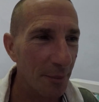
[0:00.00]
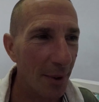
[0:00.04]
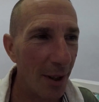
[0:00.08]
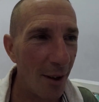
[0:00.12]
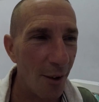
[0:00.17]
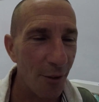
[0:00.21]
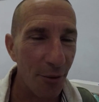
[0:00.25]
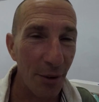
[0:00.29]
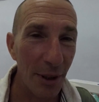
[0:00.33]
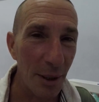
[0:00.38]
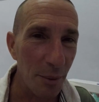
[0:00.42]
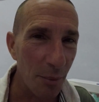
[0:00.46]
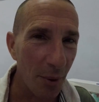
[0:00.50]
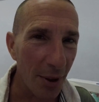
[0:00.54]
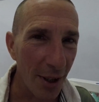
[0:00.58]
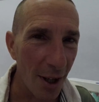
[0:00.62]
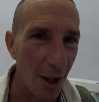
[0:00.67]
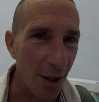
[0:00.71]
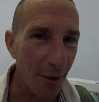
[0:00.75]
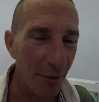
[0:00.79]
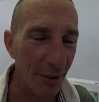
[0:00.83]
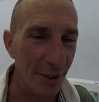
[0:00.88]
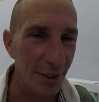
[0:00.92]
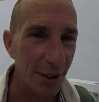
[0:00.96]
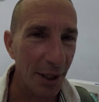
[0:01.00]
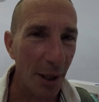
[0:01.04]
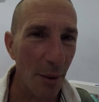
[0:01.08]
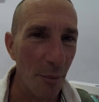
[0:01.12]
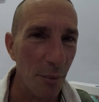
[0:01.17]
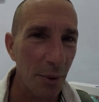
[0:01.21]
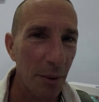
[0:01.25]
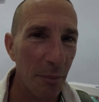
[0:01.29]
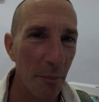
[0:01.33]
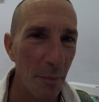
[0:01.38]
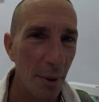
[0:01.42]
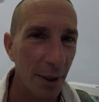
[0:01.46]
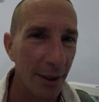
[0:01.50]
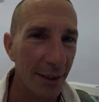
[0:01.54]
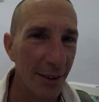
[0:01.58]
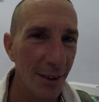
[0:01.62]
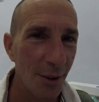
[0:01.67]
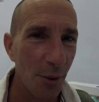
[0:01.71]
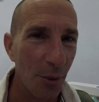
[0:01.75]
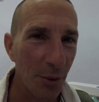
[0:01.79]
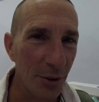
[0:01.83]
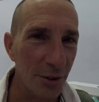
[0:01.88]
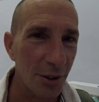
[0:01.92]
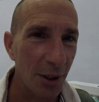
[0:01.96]
I really want it over and done with, but
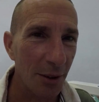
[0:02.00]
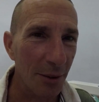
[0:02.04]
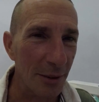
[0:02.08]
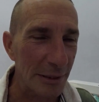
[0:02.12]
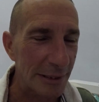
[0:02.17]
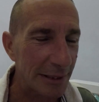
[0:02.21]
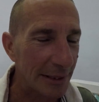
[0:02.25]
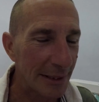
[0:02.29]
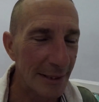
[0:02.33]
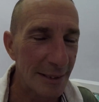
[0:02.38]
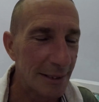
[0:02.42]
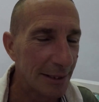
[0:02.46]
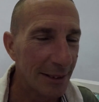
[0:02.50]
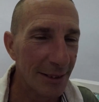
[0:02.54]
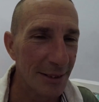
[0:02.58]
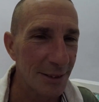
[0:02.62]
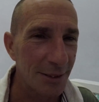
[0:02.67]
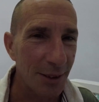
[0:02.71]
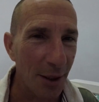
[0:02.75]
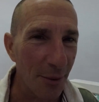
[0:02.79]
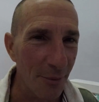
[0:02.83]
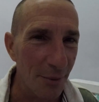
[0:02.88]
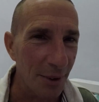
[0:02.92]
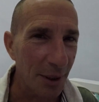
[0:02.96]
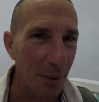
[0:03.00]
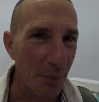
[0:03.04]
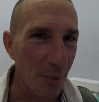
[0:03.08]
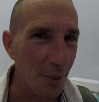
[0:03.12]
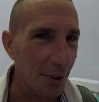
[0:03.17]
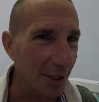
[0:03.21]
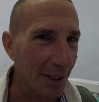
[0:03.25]
also I don't really want